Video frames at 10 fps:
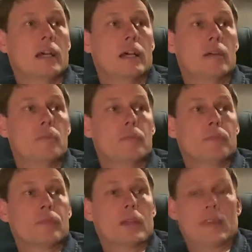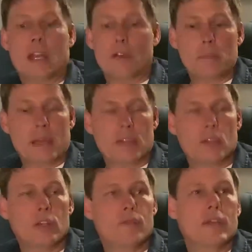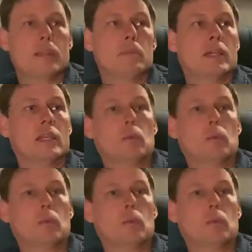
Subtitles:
us. They'd already paid their good faith money.